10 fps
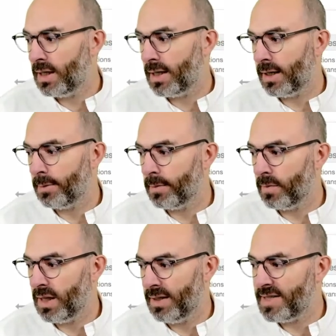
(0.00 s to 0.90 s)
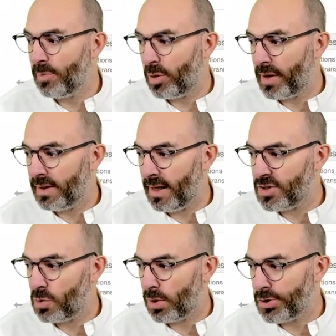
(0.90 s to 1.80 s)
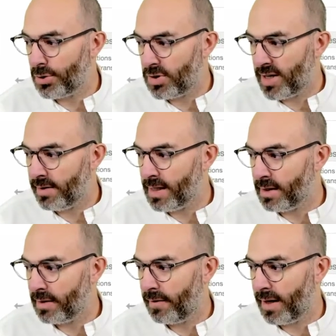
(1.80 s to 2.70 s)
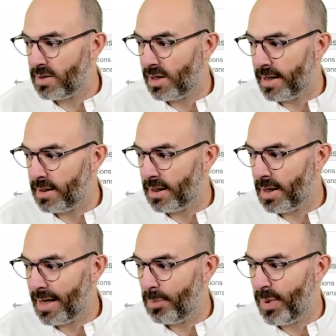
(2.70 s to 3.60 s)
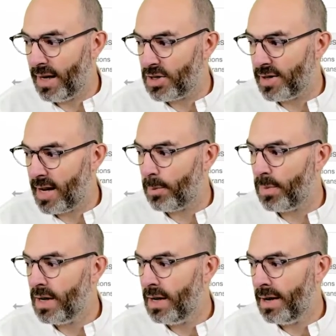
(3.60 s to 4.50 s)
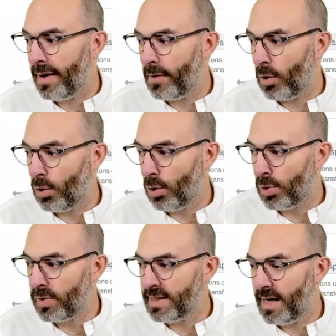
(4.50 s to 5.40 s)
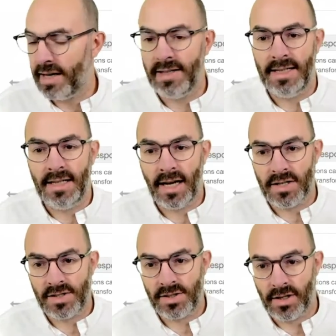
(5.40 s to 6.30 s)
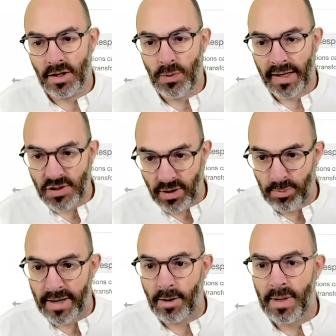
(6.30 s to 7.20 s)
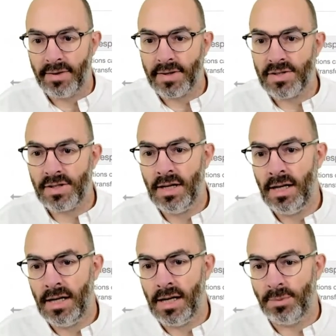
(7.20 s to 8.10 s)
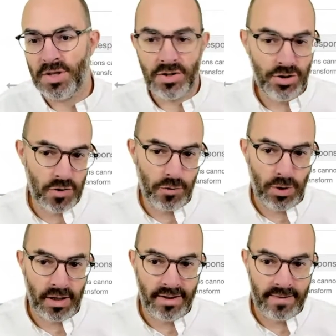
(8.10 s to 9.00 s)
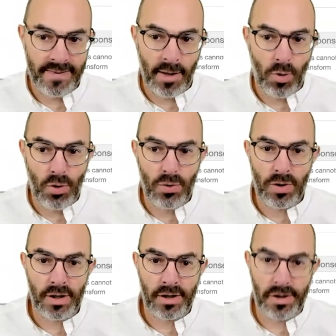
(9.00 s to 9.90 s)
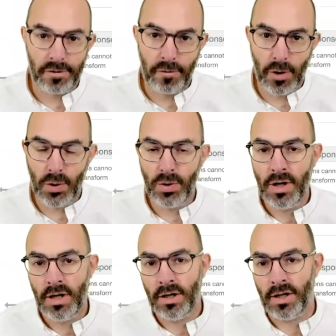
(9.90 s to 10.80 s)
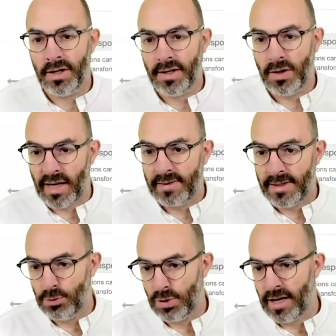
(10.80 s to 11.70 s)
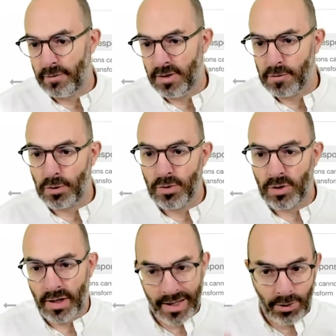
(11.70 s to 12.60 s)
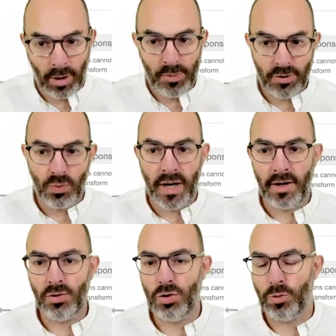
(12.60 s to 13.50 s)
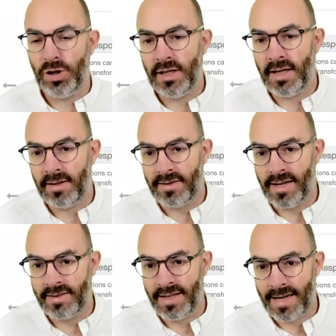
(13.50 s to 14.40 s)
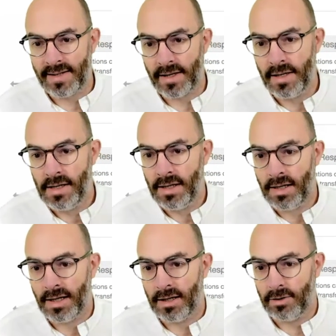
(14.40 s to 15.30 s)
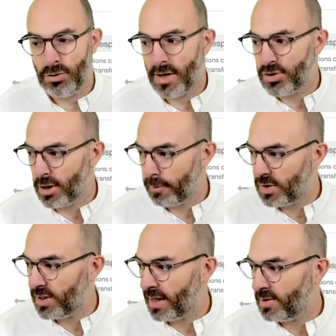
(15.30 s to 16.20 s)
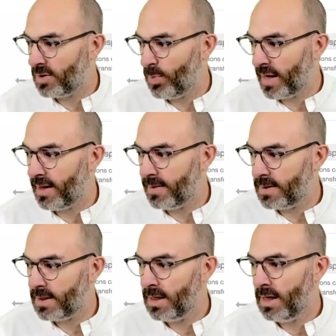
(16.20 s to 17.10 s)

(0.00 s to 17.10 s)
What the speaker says: In this implementation, we're also sending things like a page name and the loyalty ID as query string parameters. And this is just for a demo flow. In reality, you would have a different encrypted way to communicate that data to that server-side backend.